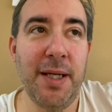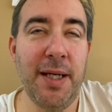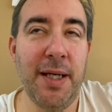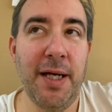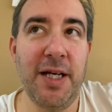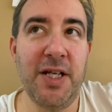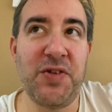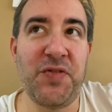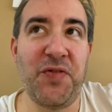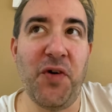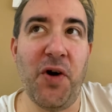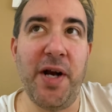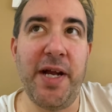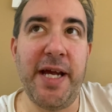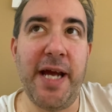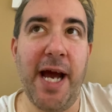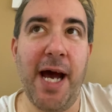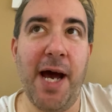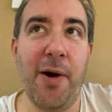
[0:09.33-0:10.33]
it's
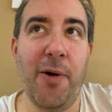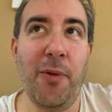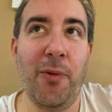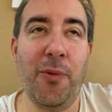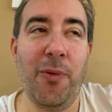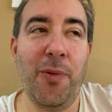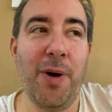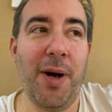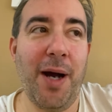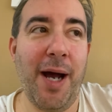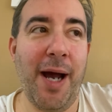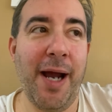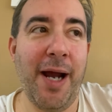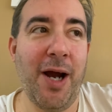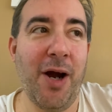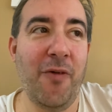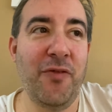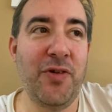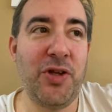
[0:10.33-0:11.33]
funny how I
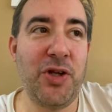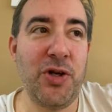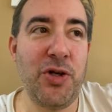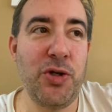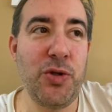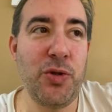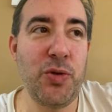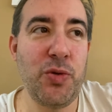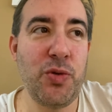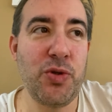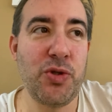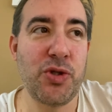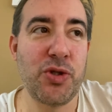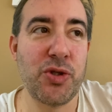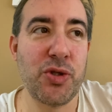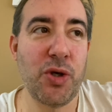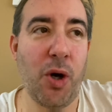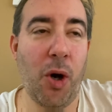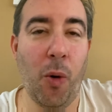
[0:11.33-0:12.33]
covered the
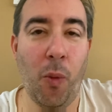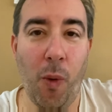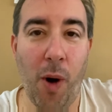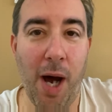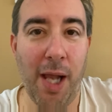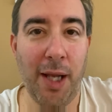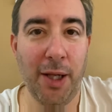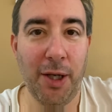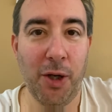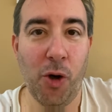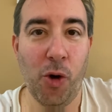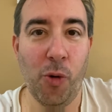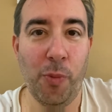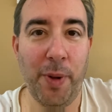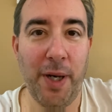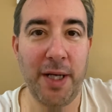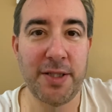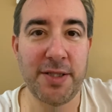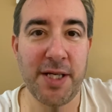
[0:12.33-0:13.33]
news a while ago
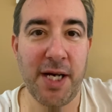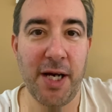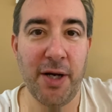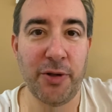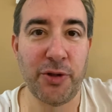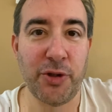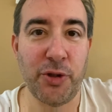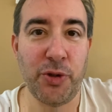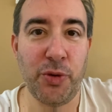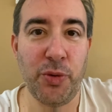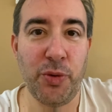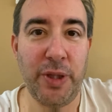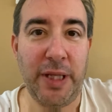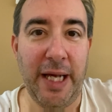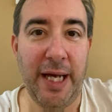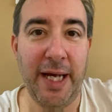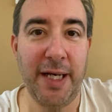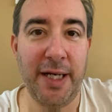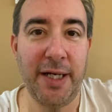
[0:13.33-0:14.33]
about Doctor Who
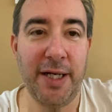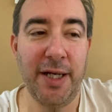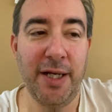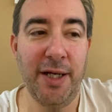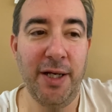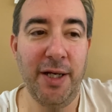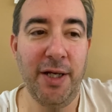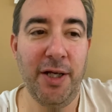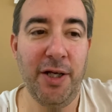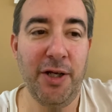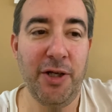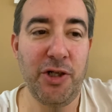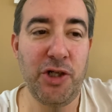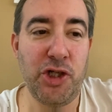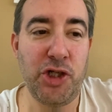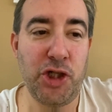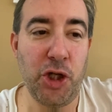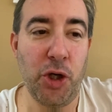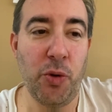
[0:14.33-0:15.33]
that
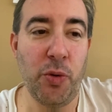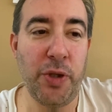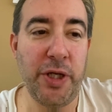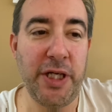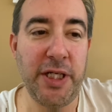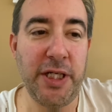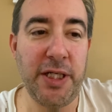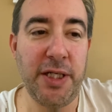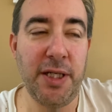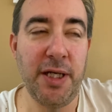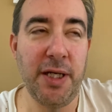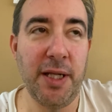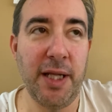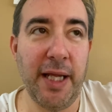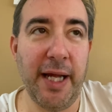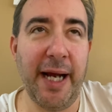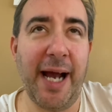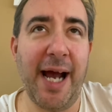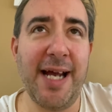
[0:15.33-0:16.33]
Jodie,
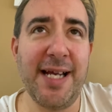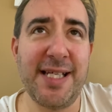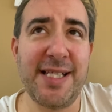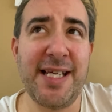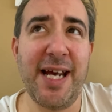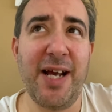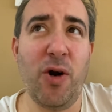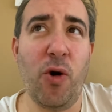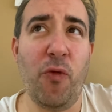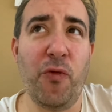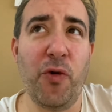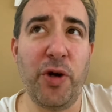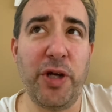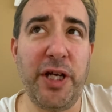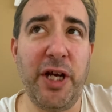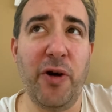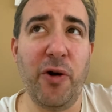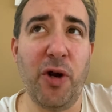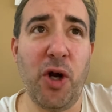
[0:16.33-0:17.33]
like I said over a
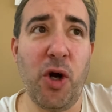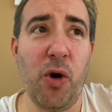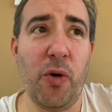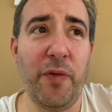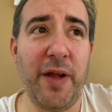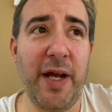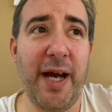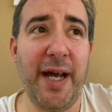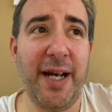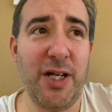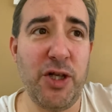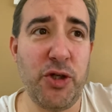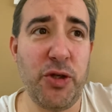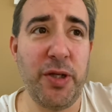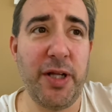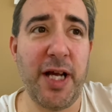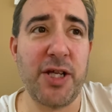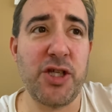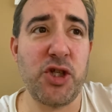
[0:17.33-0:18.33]
year ago, that in
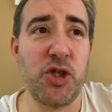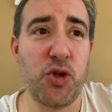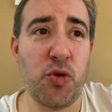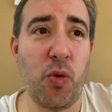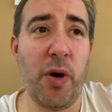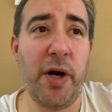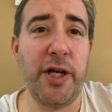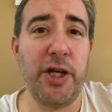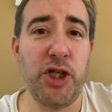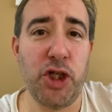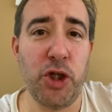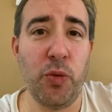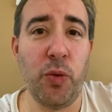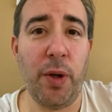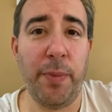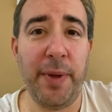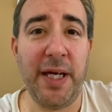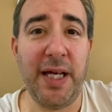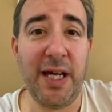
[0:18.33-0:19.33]
2020 she
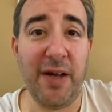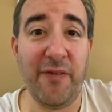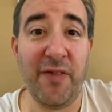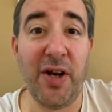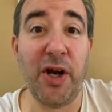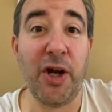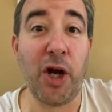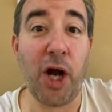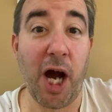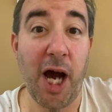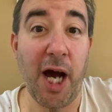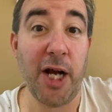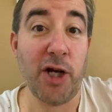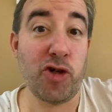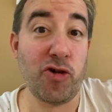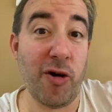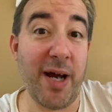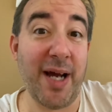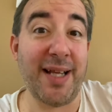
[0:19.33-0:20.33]
would be given a
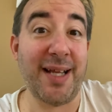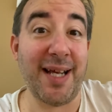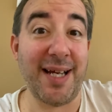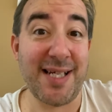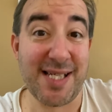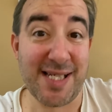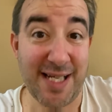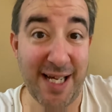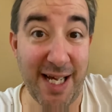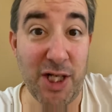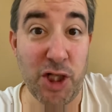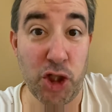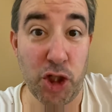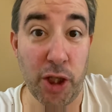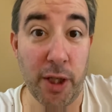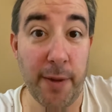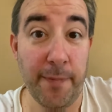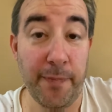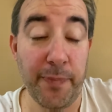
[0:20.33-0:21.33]
contract
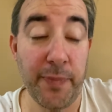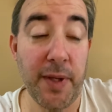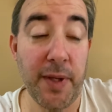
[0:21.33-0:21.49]
extension.